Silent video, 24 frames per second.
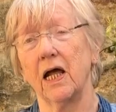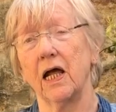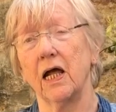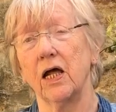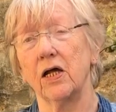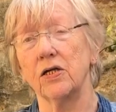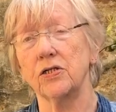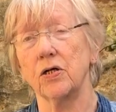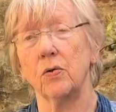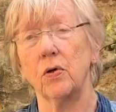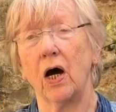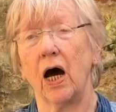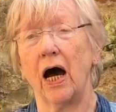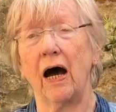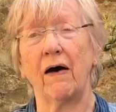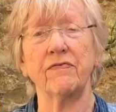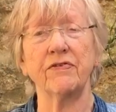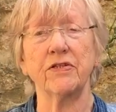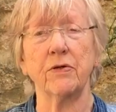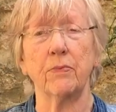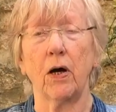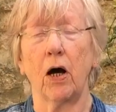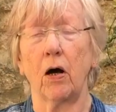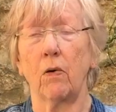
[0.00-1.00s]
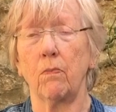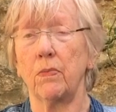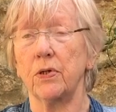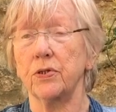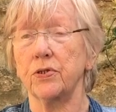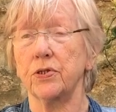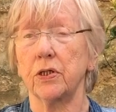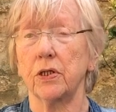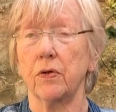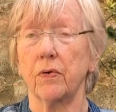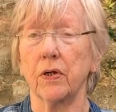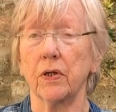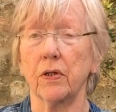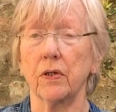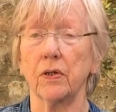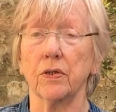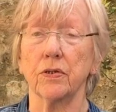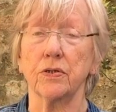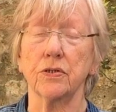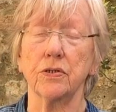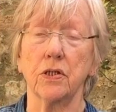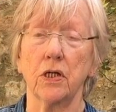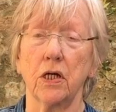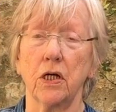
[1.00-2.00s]
So have some art
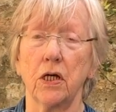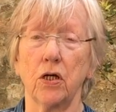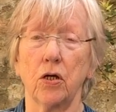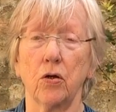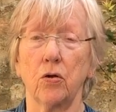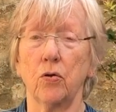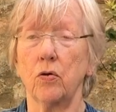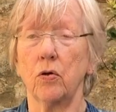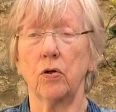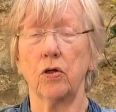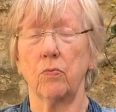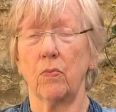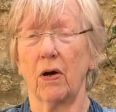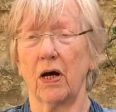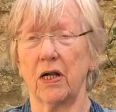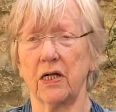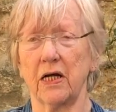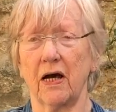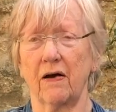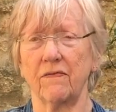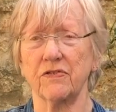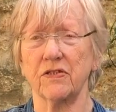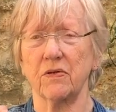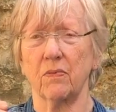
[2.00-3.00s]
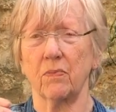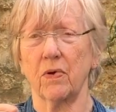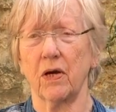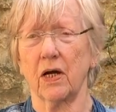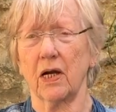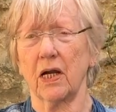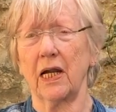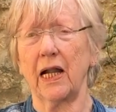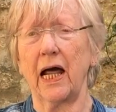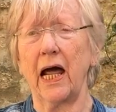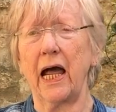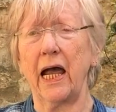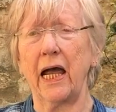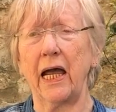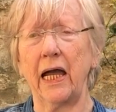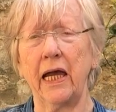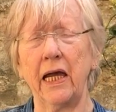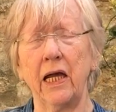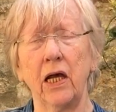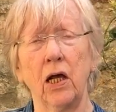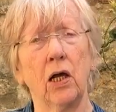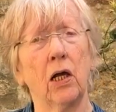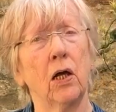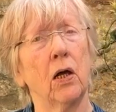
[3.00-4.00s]
materials near you. You might have some
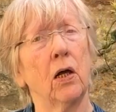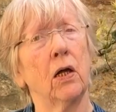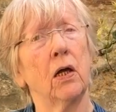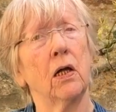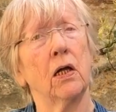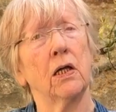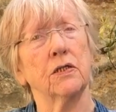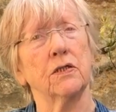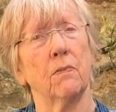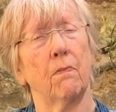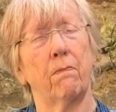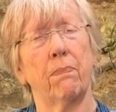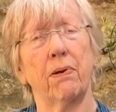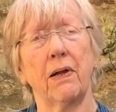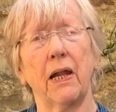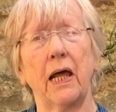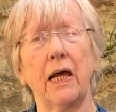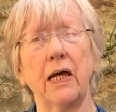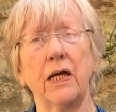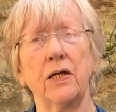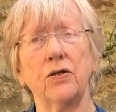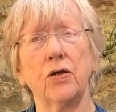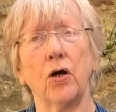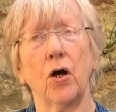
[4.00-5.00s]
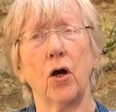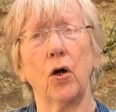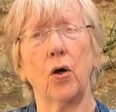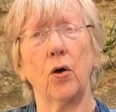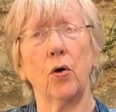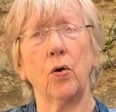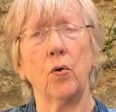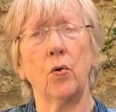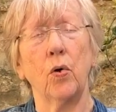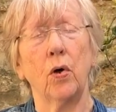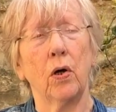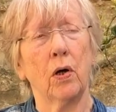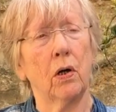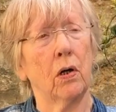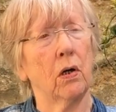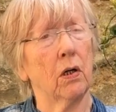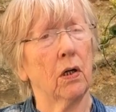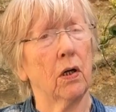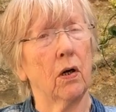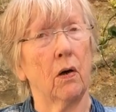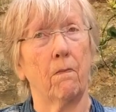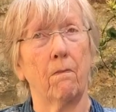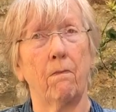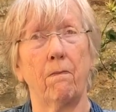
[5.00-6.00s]
clay, some Play-Doh,
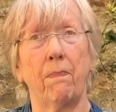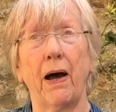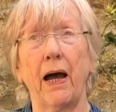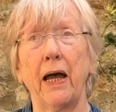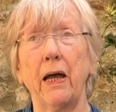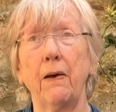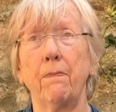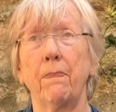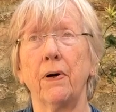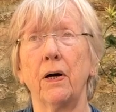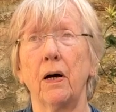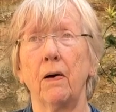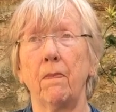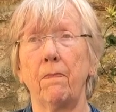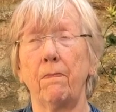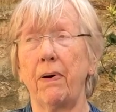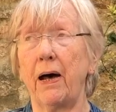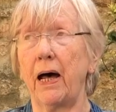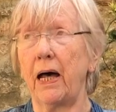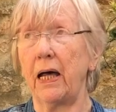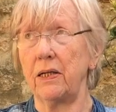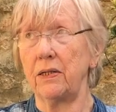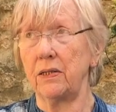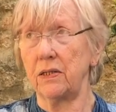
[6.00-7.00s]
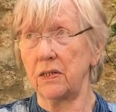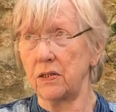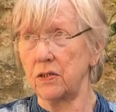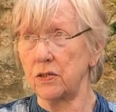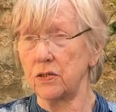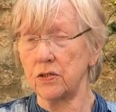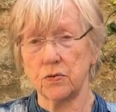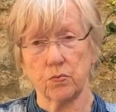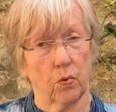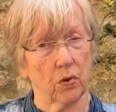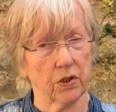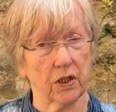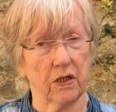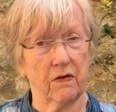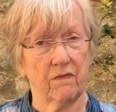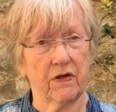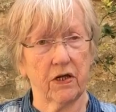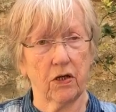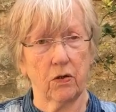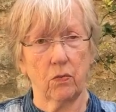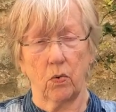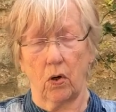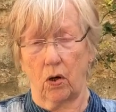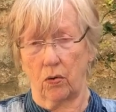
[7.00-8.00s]
and paper, pens, whatever
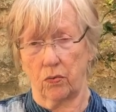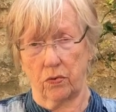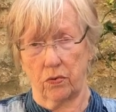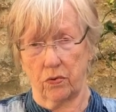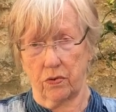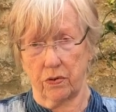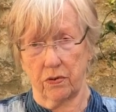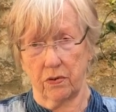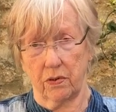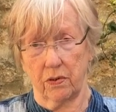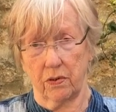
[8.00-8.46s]
you want.